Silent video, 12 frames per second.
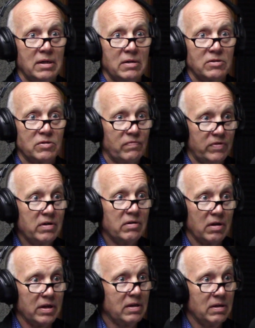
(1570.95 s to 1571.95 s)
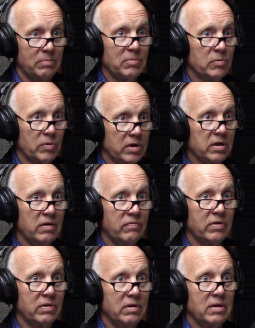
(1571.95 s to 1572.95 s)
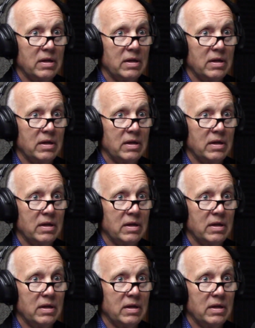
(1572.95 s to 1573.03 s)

severely but recovered.